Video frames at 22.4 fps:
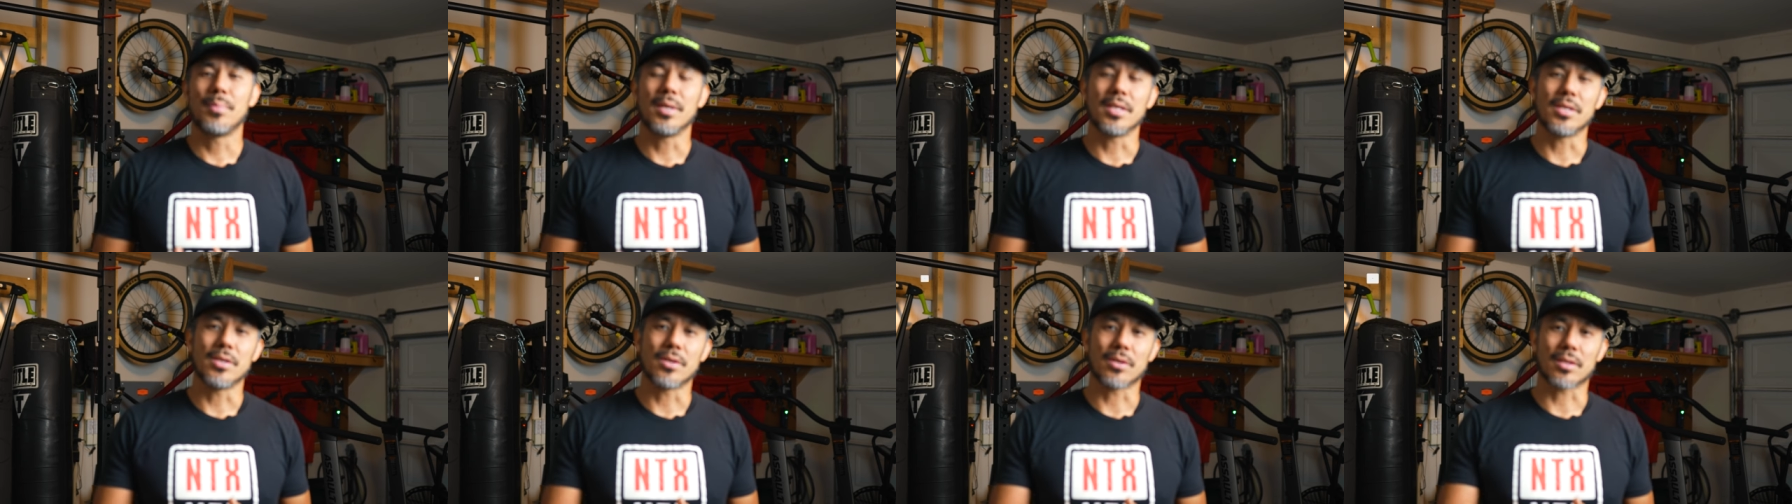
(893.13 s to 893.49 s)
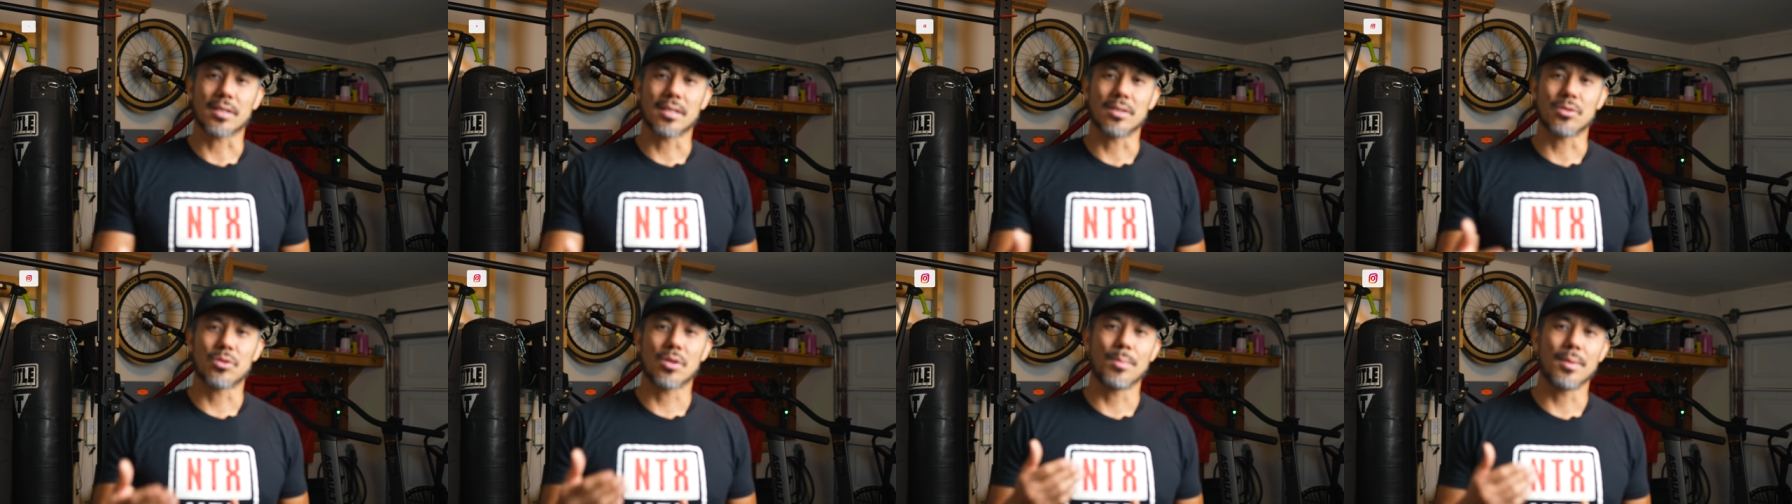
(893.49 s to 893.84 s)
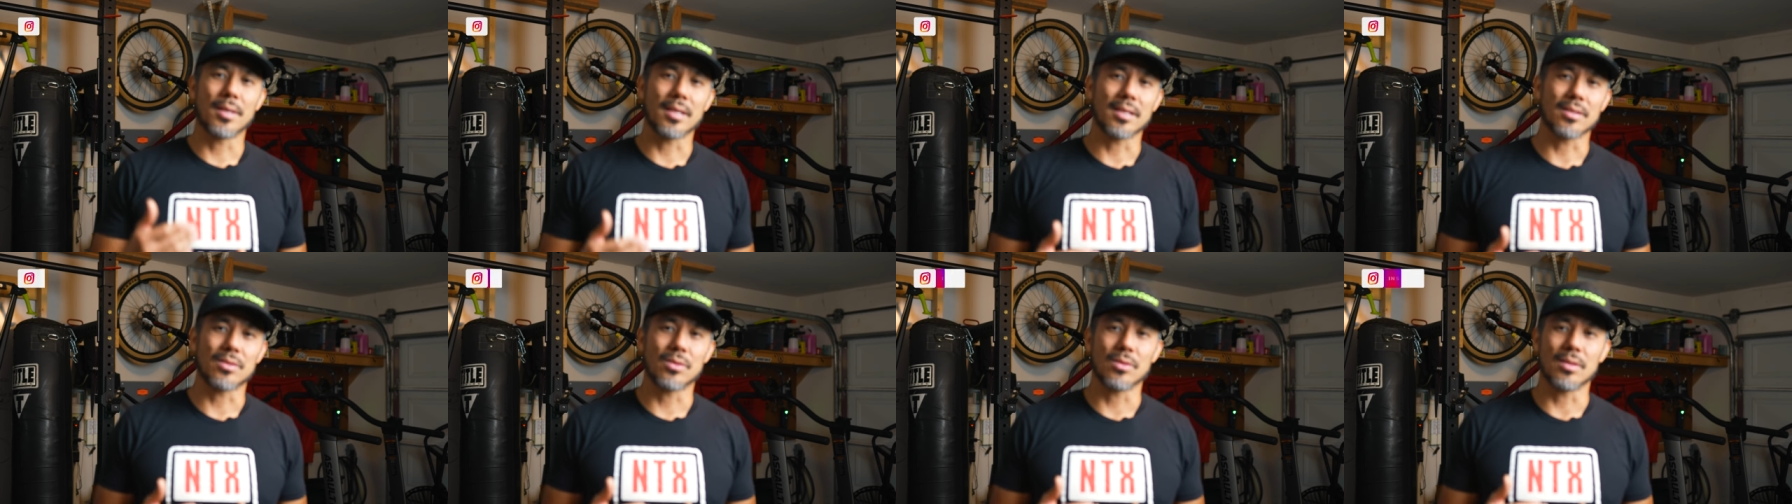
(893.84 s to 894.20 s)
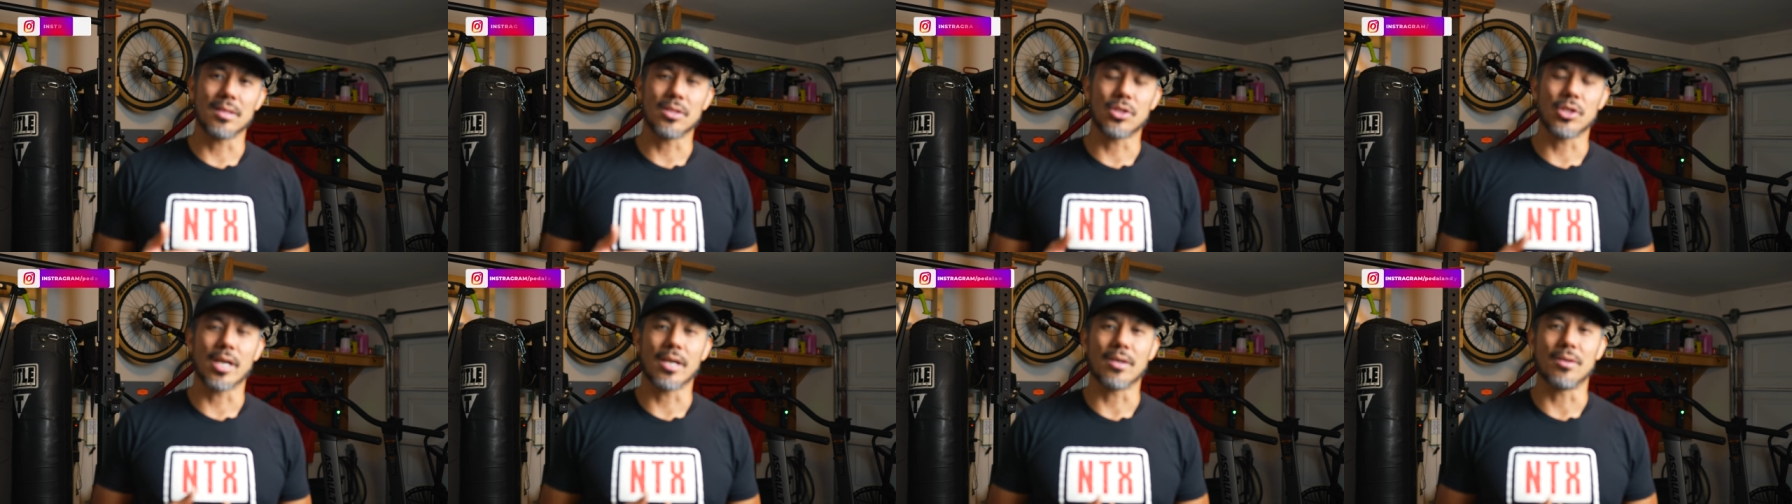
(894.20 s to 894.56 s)
but you're contributing to the
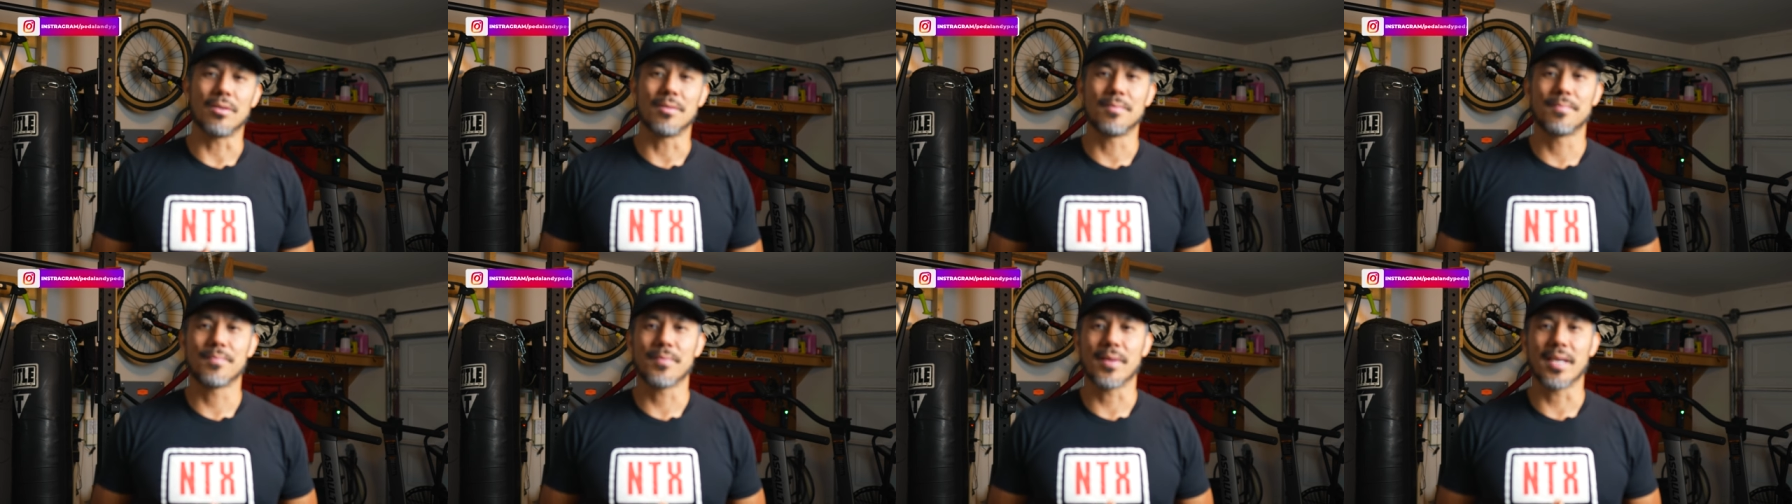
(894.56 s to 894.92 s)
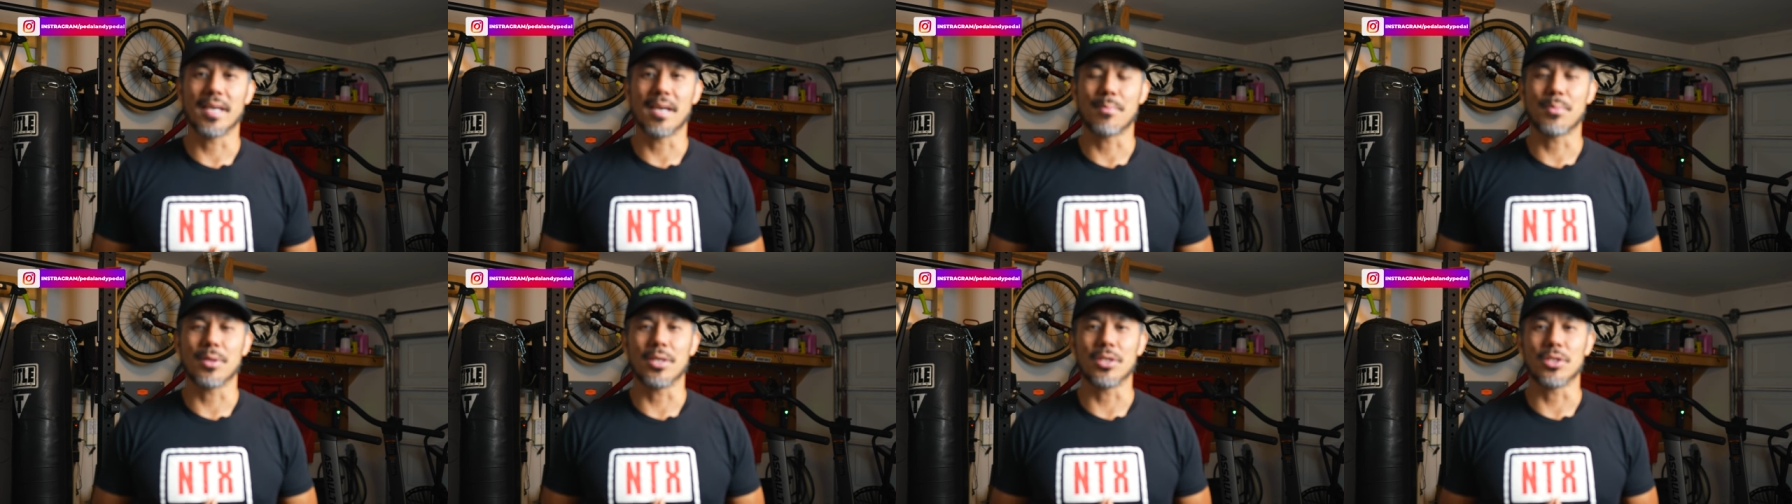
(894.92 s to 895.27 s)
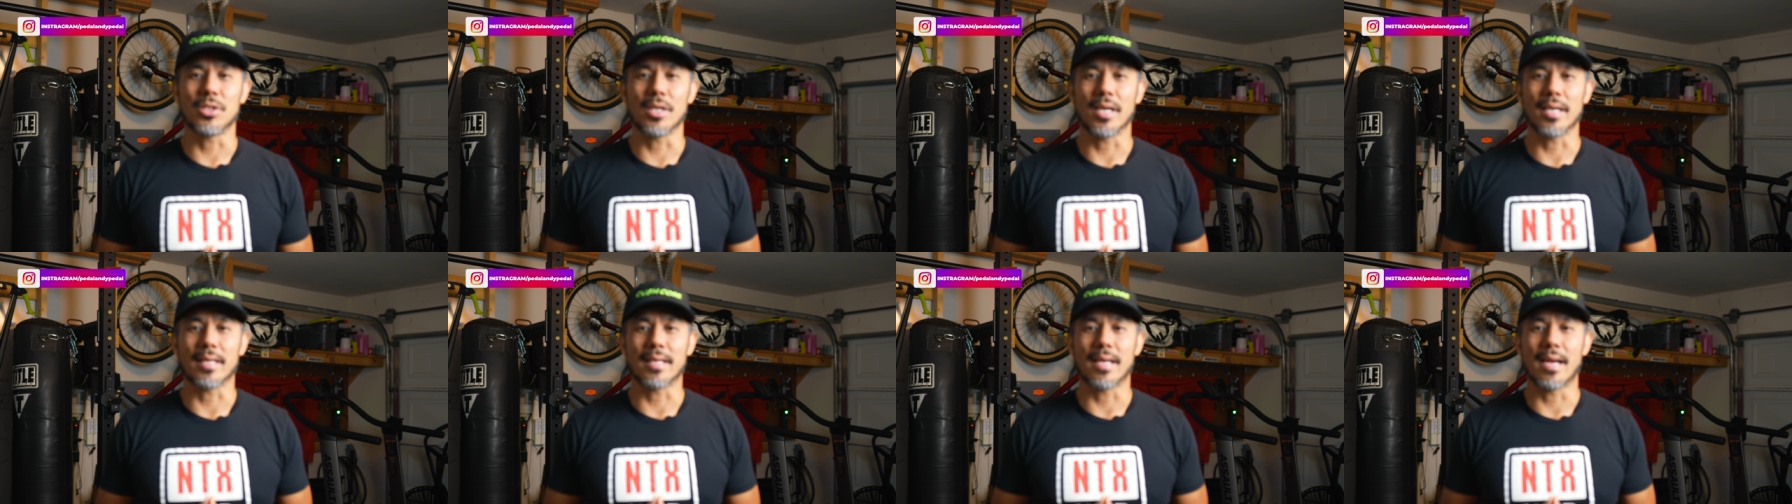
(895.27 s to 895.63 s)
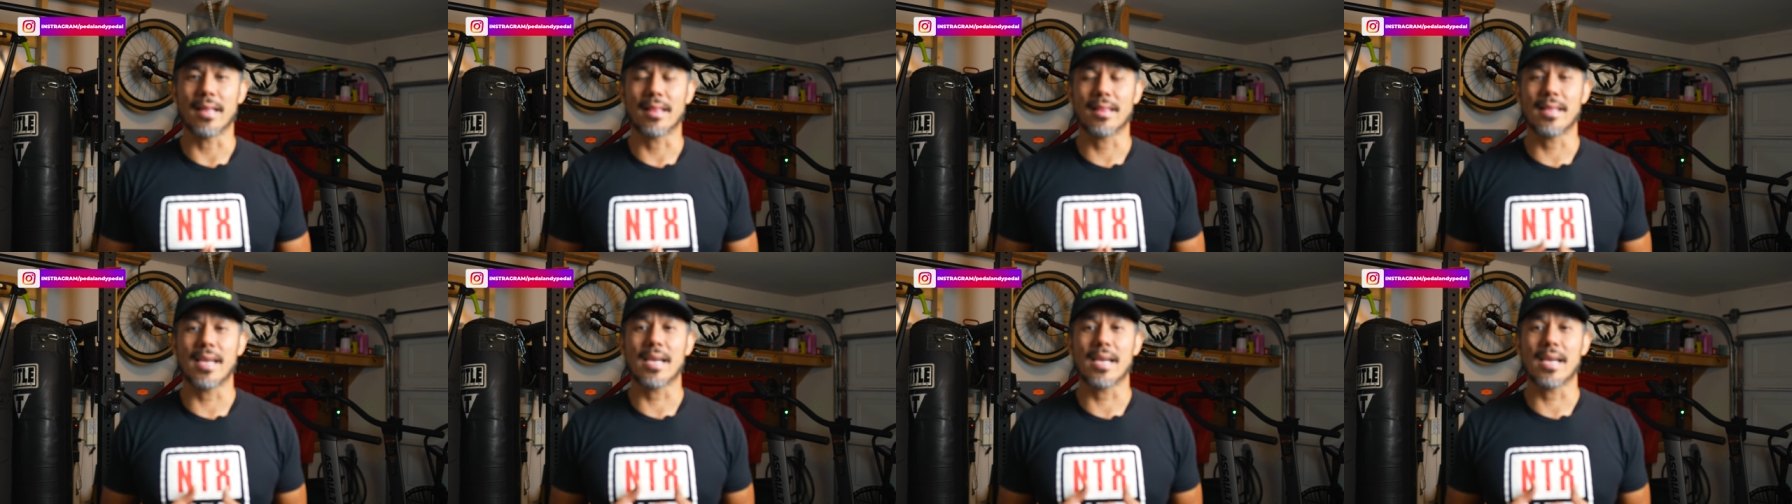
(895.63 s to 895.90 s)
channel, and I appreciate that.